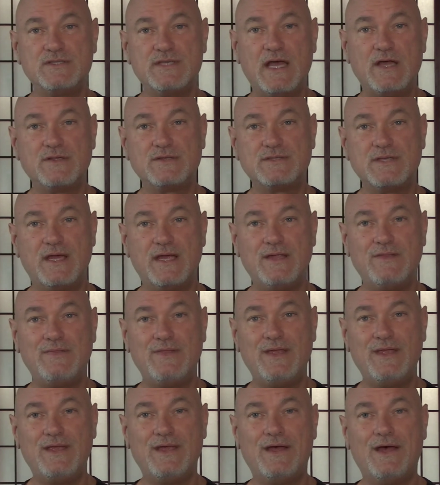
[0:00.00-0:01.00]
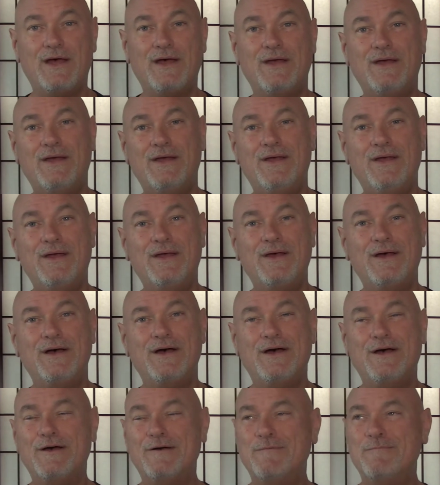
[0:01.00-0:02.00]
outside the
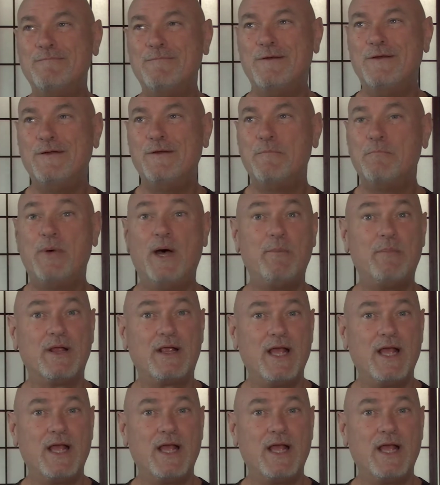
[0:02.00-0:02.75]
public